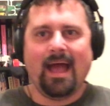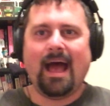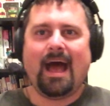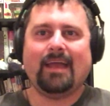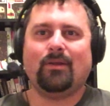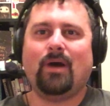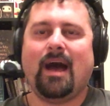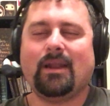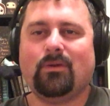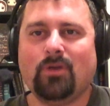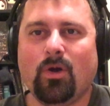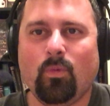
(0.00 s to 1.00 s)
I
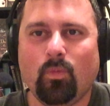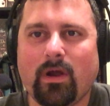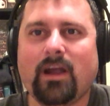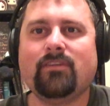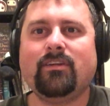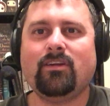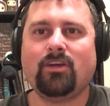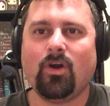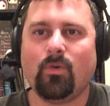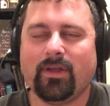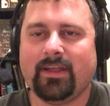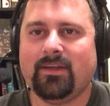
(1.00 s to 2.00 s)
don't know where they're
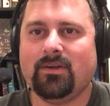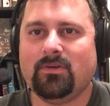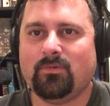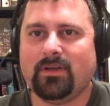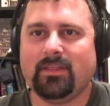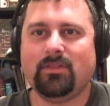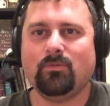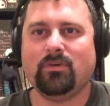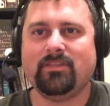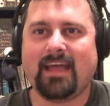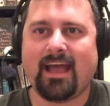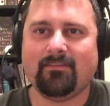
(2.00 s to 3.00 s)
going
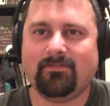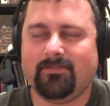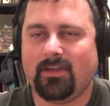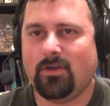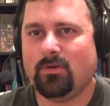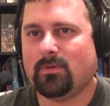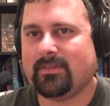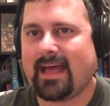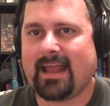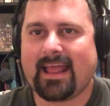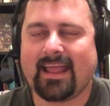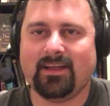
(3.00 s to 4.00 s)
with that feud, with
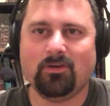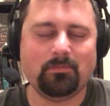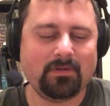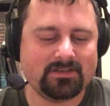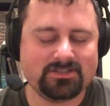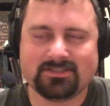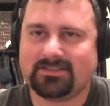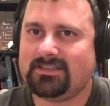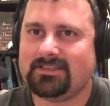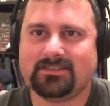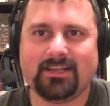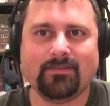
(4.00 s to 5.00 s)
that angle, but
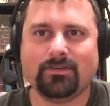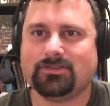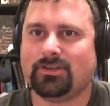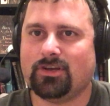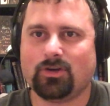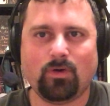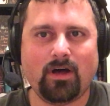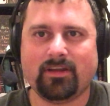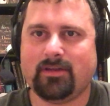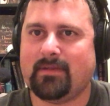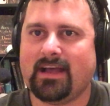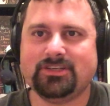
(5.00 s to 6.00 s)
just give us good
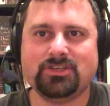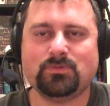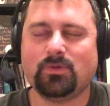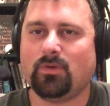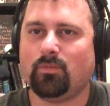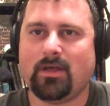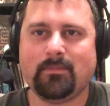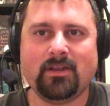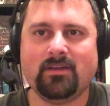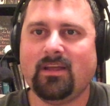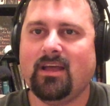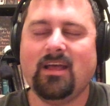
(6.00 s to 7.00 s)
quality matches with the
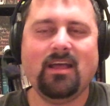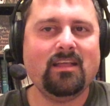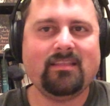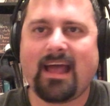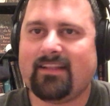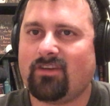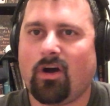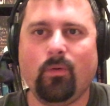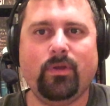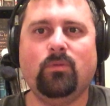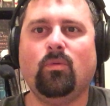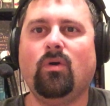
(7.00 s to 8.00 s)
women. That's all
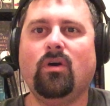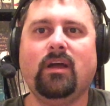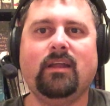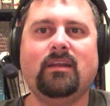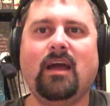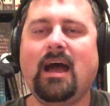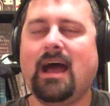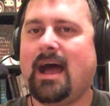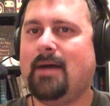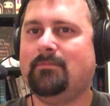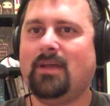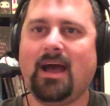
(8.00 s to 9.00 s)
we want.
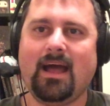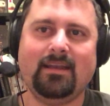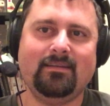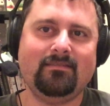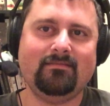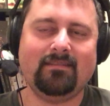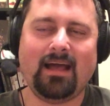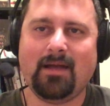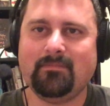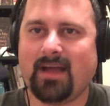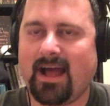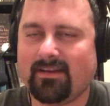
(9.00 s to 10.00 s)
I'm
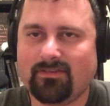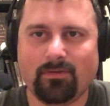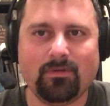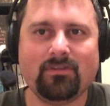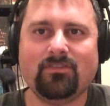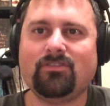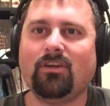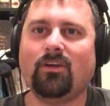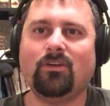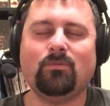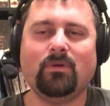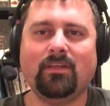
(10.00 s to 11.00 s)
not too
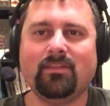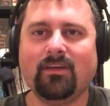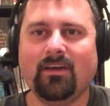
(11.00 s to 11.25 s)
concerned with